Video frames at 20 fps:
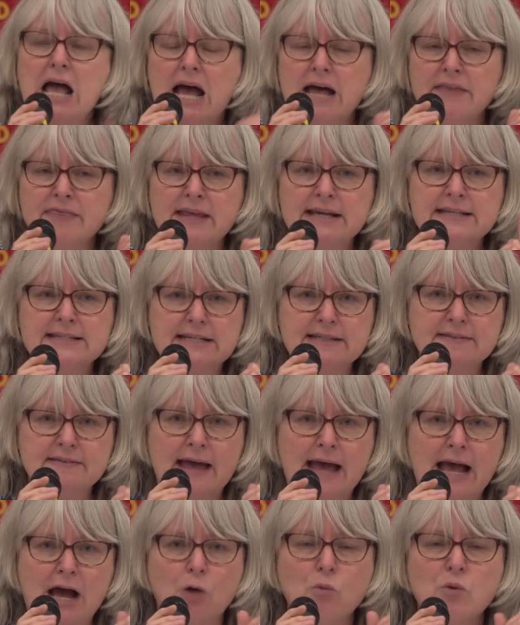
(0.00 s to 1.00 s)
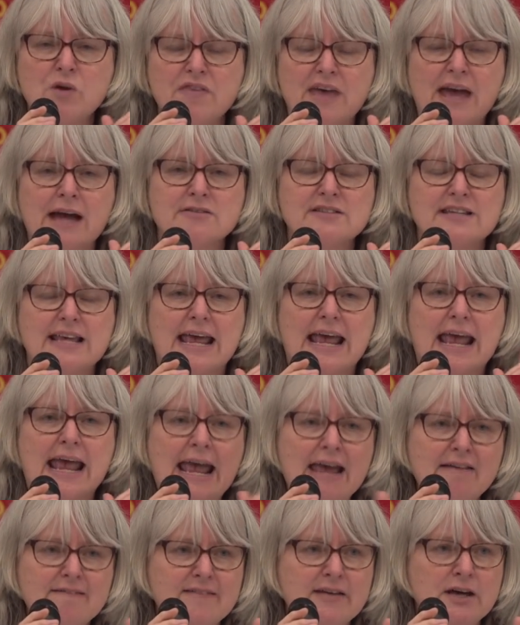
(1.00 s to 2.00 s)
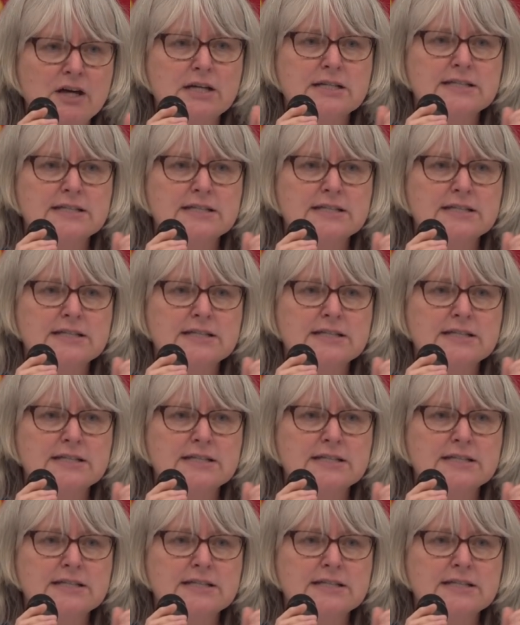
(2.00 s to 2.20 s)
And they did that without ever